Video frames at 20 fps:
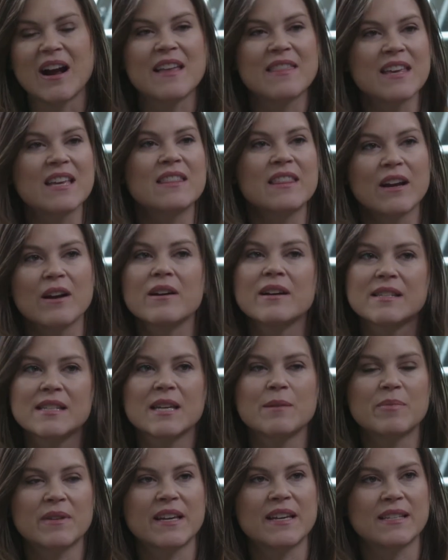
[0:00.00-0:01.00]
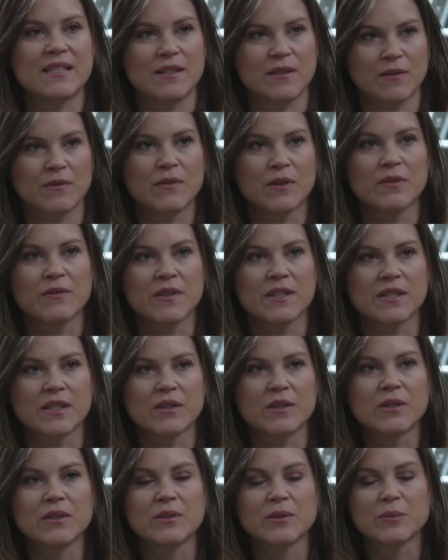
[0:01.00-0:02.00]
I think there is a place for
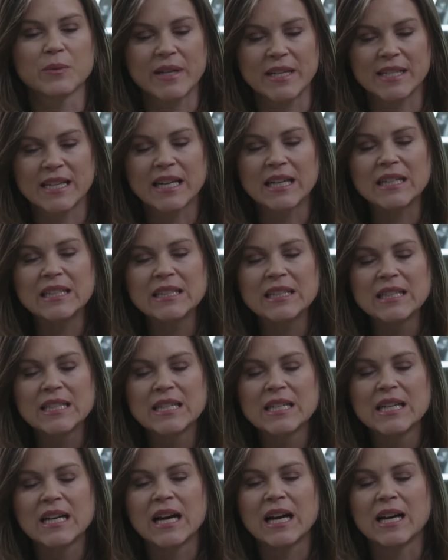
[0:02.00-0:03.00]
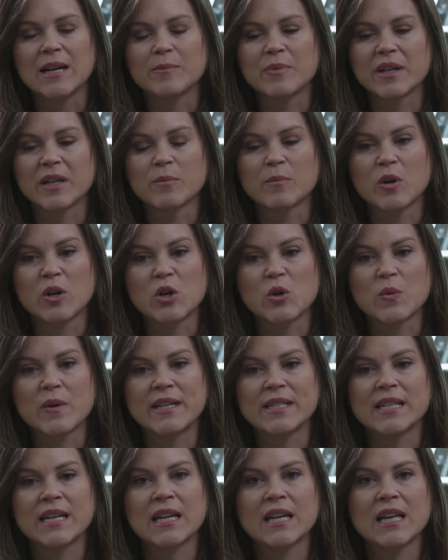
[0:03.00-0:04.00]
physical retail, brick and mortar
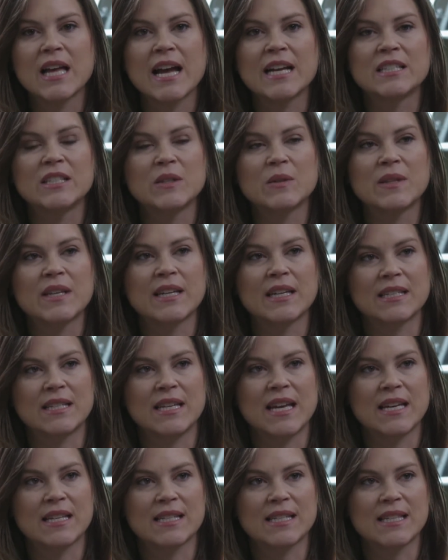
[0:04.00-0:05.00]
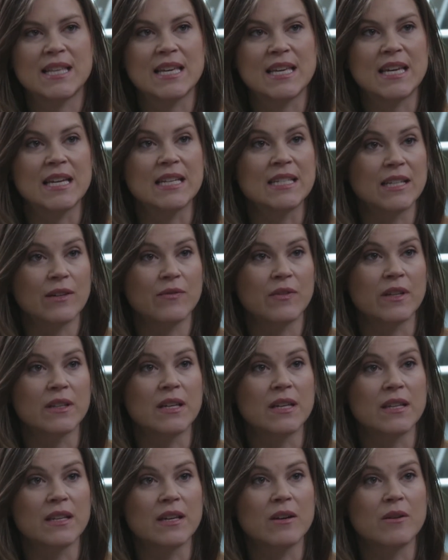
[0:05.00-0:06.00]
retail. I do think it takes thinking
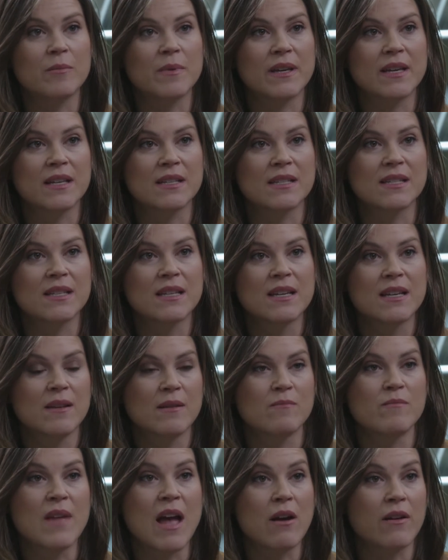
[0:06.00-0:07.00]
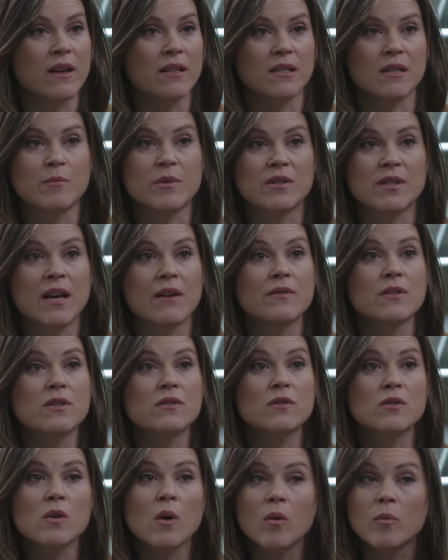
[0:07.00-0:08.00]
differently though, because now customers have
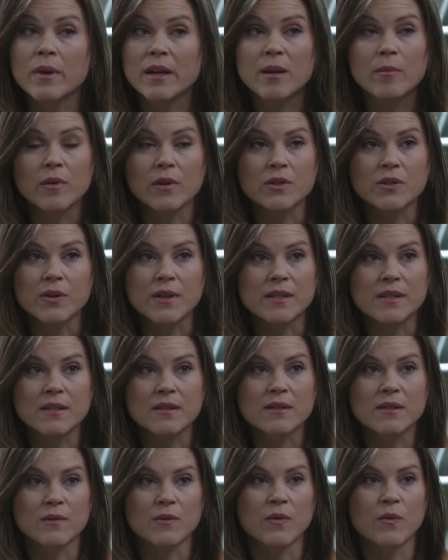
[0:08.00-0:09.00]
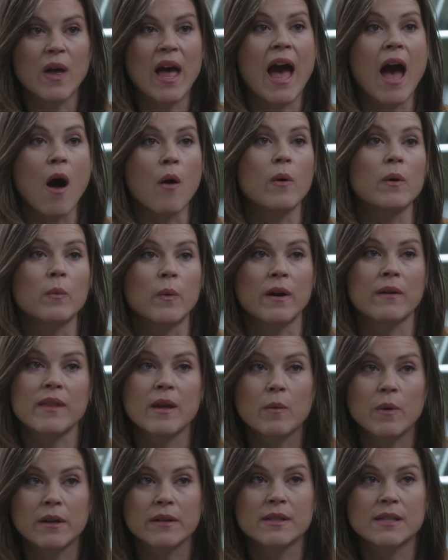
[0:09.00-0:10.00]
so many more choices of how and where they
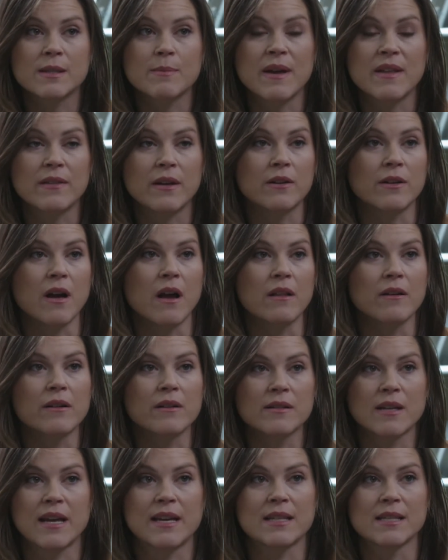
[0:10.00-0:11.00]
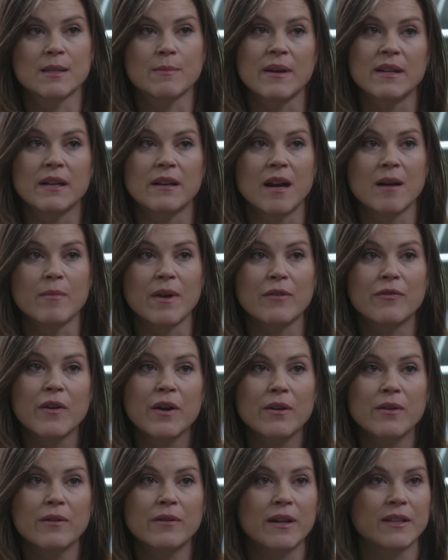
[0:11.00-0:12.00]
want to spend their dollars. I can spend it on my
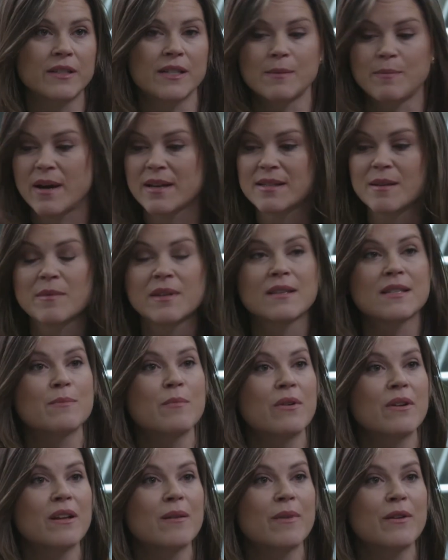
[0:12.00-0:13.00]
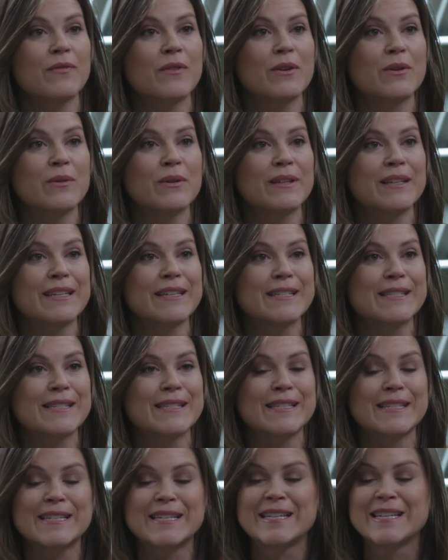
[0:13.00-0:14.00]
phone. I just bought something this morning on my phone really
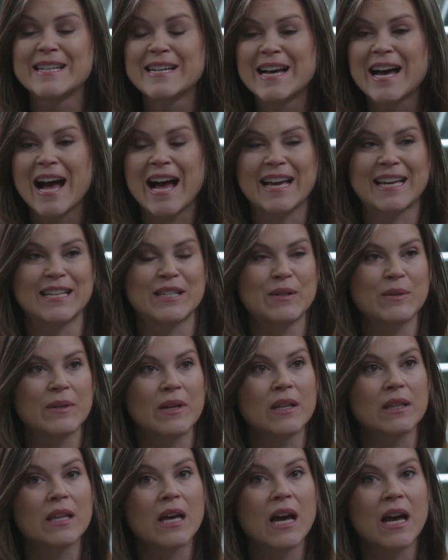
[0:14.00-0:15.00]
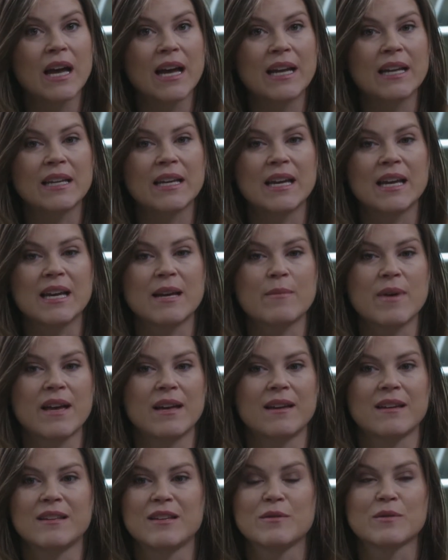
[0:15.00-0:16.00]
easily. I can do it online, and I
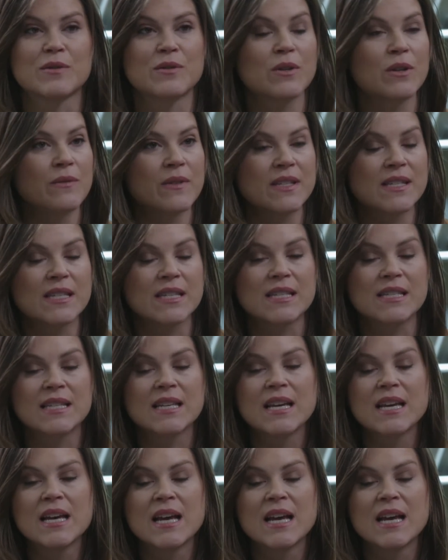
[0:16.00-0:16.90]
can use services.